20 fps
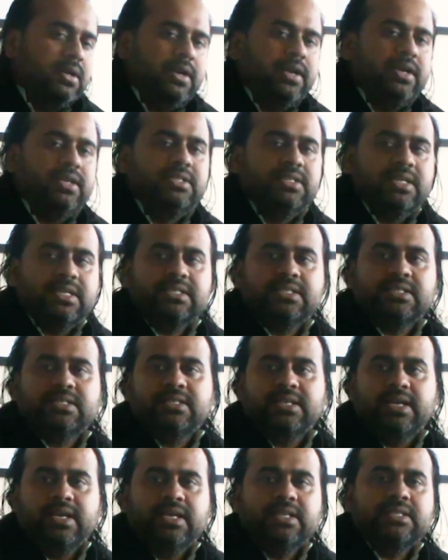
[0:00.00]
It just
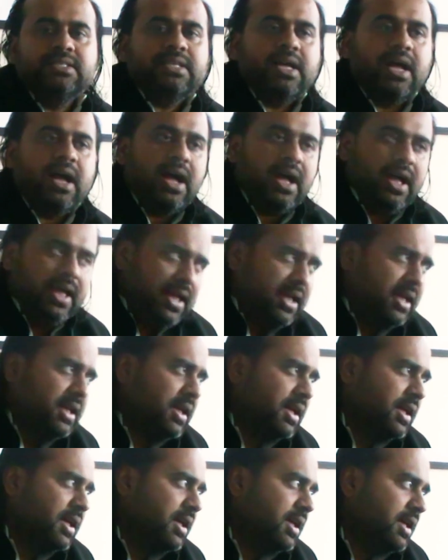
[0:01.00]
says I
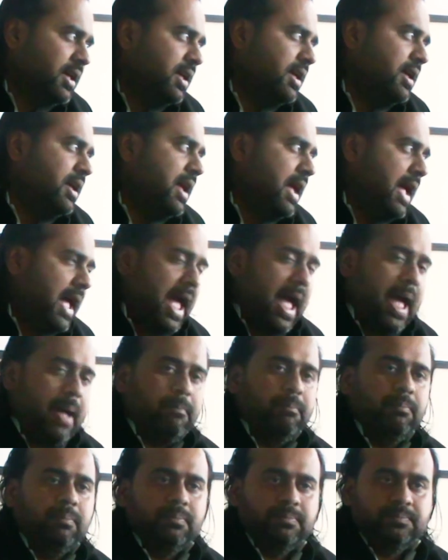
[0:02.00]

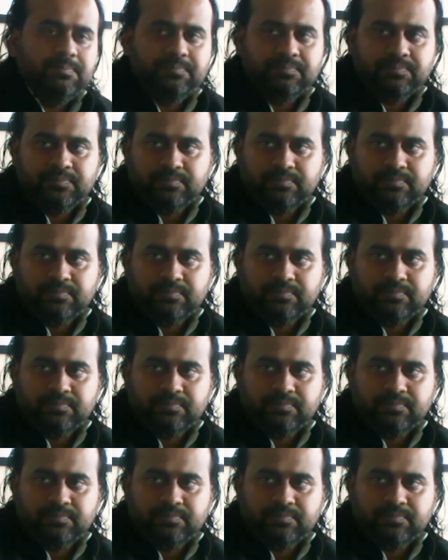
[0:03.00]
am.